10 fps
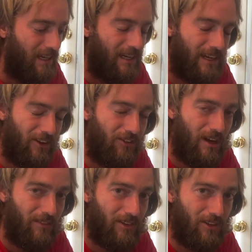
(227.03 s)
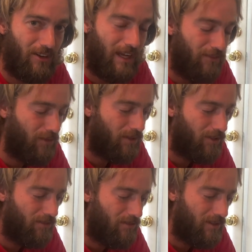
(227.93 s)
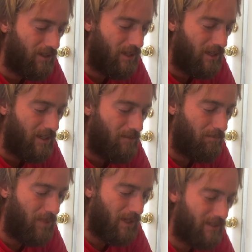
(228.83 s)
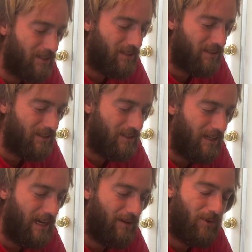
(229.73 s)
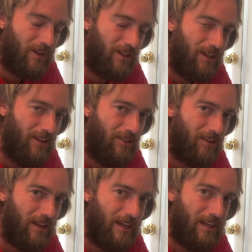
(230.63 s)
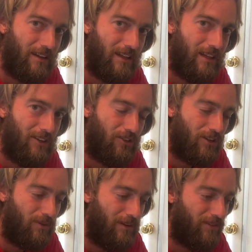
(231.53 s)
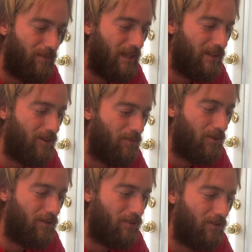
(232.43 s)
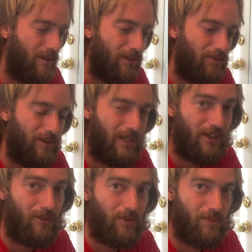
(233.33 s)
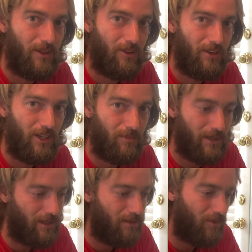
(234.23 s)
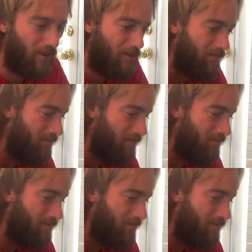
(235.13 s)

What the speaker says: Now you have a little knife with you, but I had one of these and they took it away from me at the airport, so I don't carry it with me on the airplane anymore.